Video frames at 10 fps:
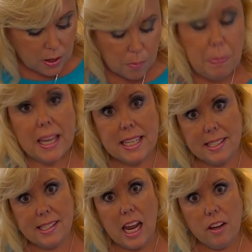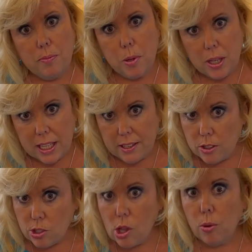But instead of putting it in the
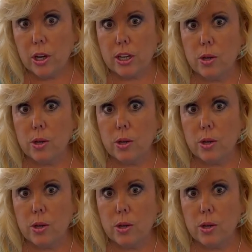slow cooker,